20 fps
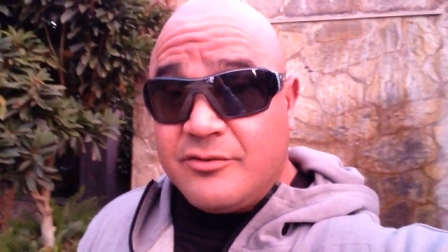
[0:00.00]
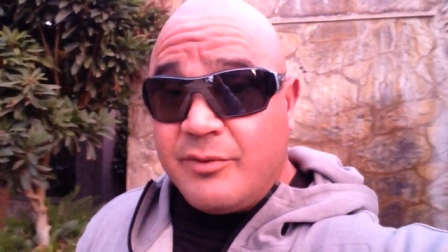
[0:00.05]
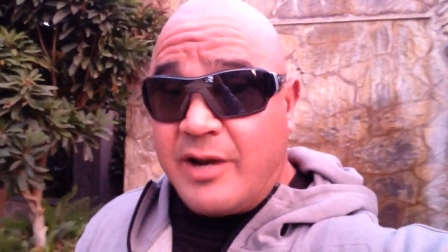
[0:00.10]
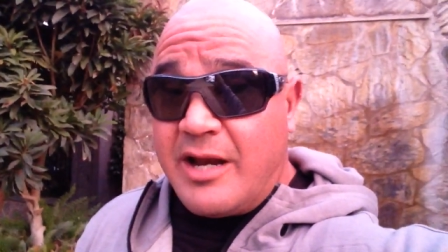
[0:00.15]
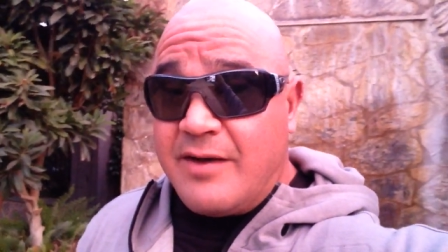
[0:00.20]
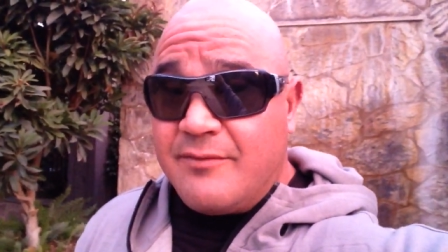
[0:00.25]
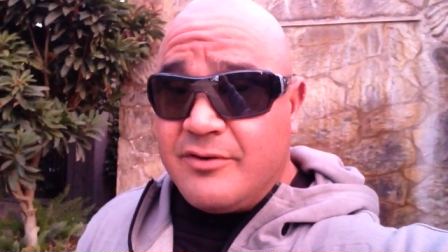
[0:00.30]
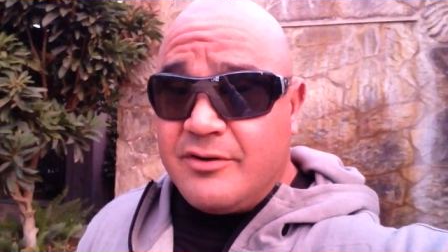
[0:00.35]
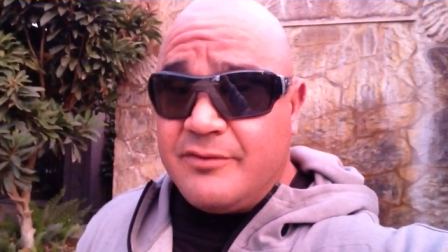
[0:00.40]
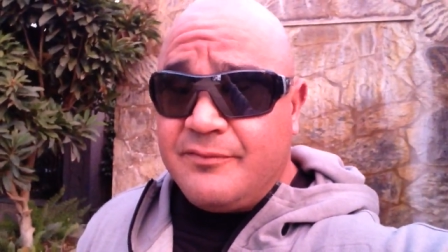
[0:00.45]

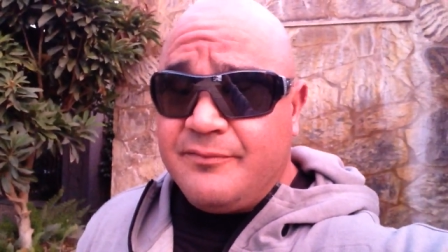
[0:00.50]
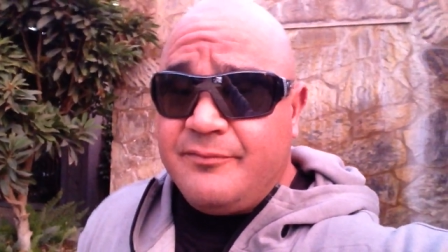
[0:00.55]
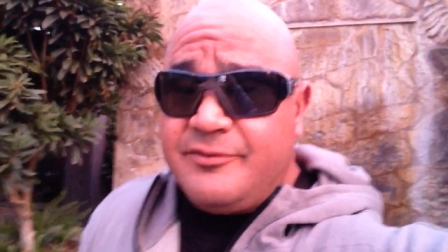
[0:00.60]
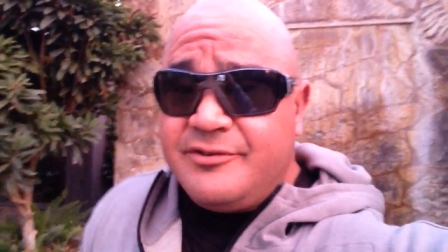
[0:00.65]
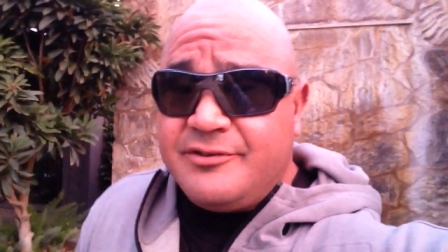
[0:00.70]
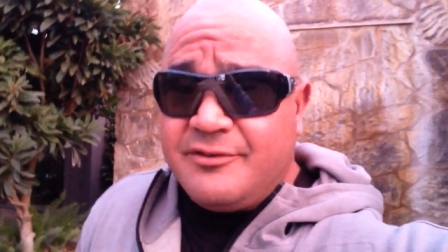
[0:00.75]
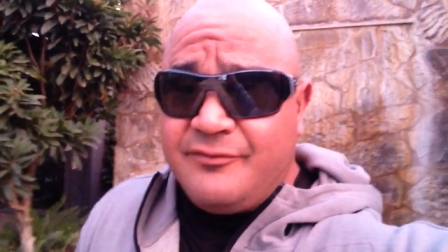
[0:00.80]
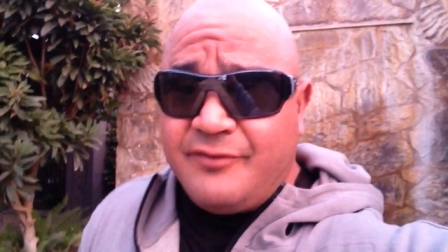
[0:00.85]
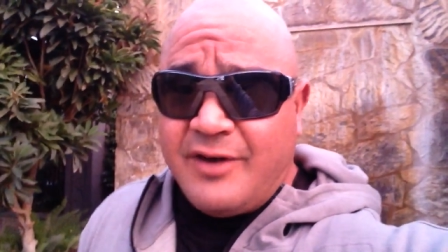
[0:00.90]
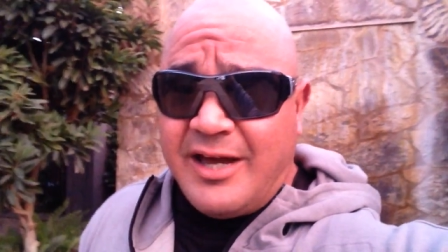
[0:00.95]
whatever
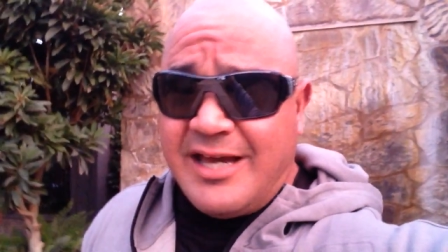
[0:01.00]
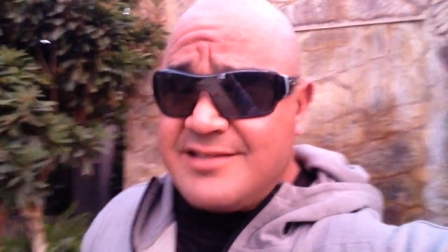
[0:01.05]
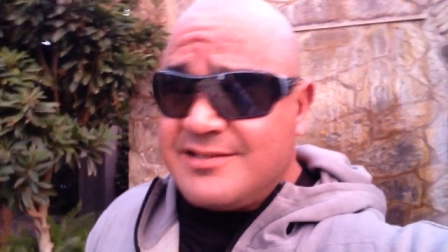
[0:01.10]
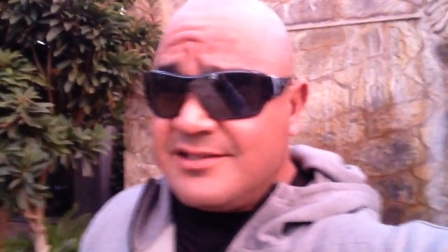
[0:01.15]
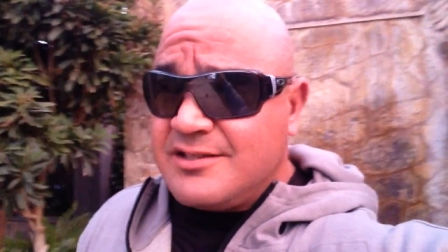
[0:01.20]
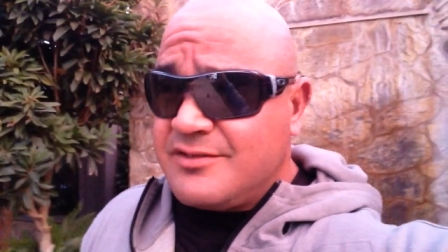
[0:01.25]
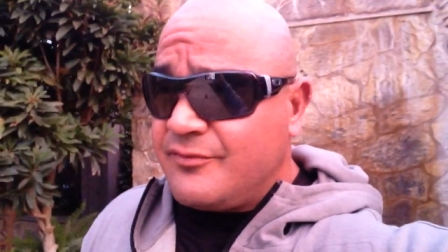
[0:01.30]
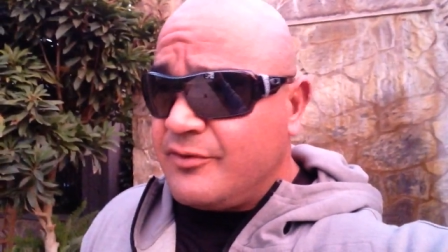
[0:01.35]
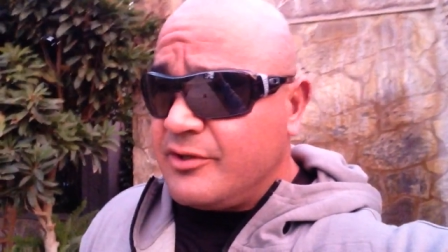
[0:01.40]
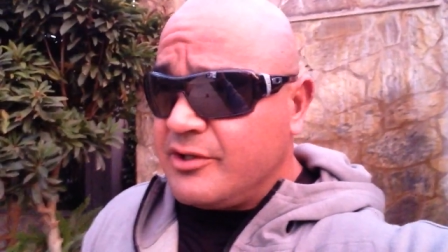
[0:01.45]

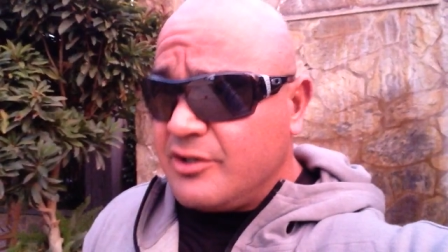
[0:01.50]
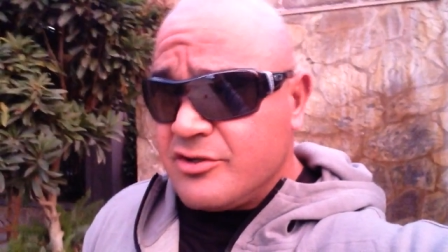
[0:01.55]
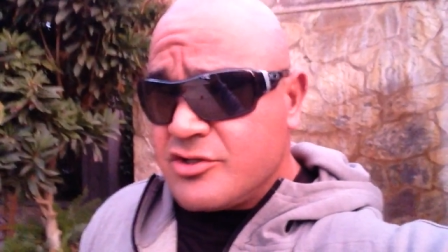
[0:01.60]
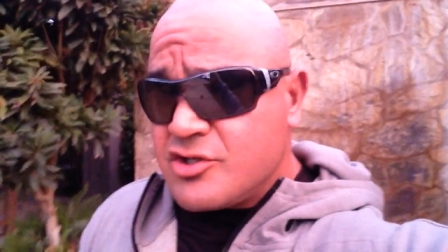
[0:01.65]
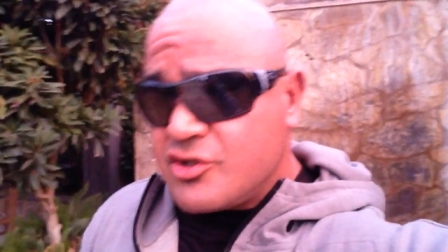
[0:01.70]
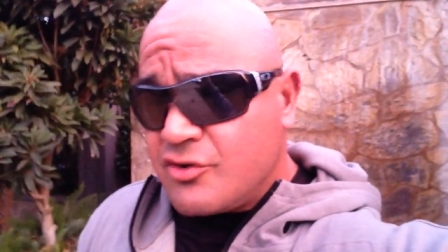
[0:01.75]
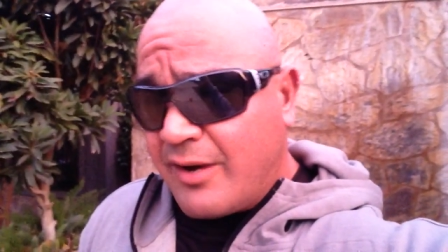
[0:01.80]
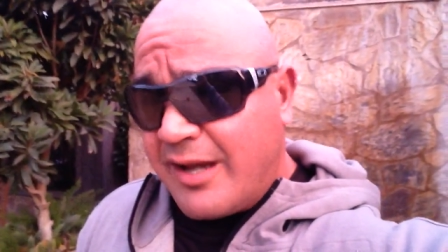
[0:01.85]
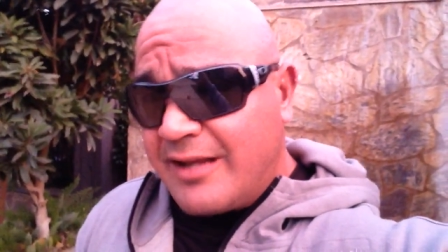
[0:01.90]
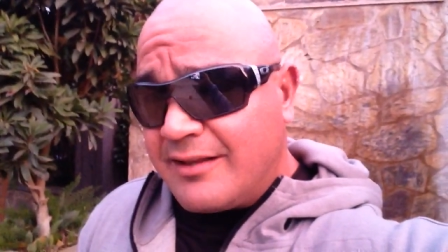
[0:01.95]
suffices for your
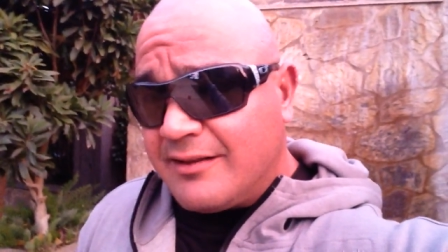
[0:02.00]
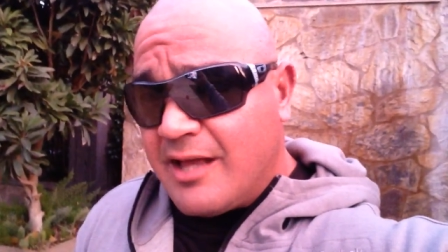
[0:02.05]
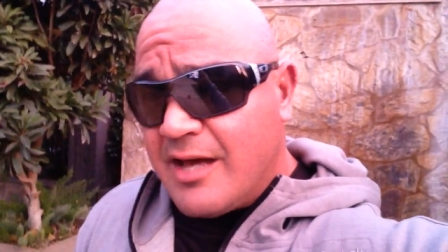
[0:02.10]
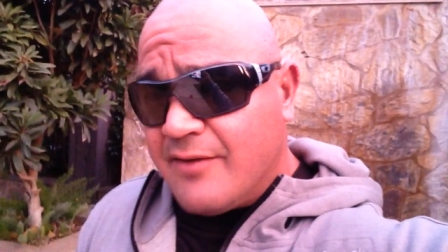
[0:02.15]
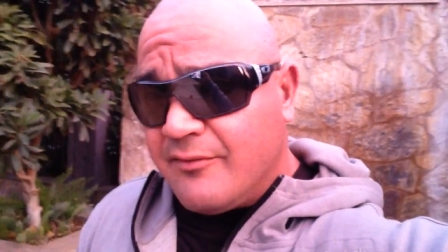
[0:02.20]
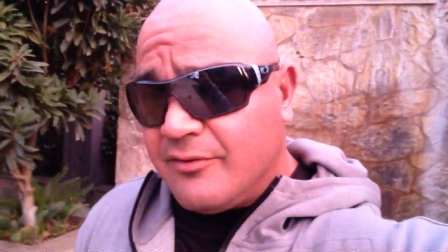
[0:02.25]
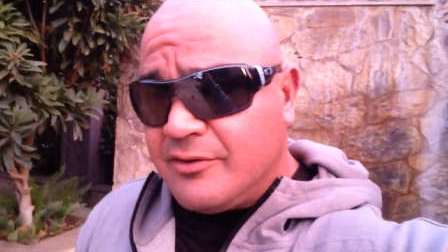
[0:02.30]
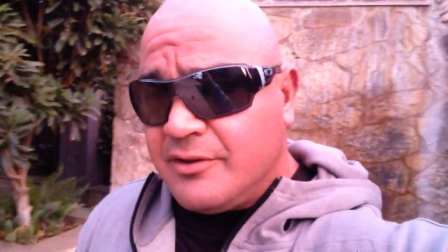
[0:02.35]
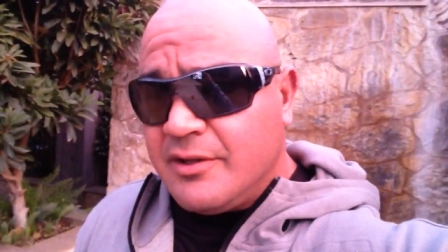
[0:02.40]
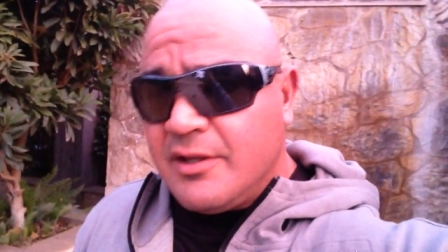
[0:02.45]
strength
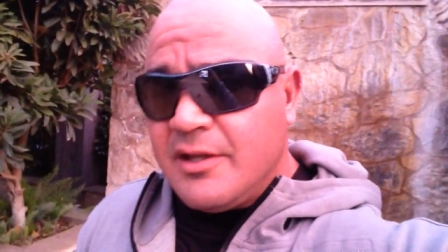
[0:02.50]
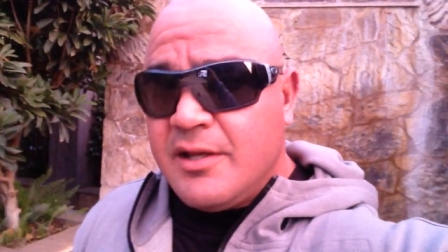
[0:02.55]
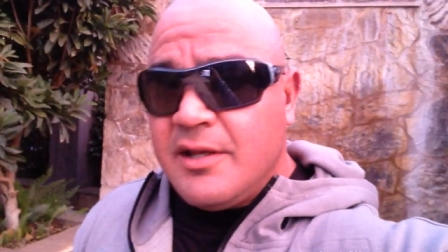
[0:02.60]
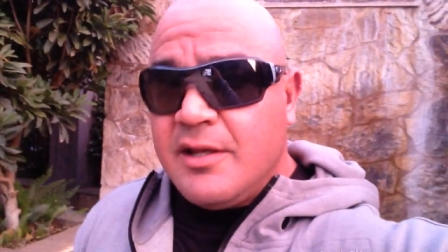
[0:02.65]
level,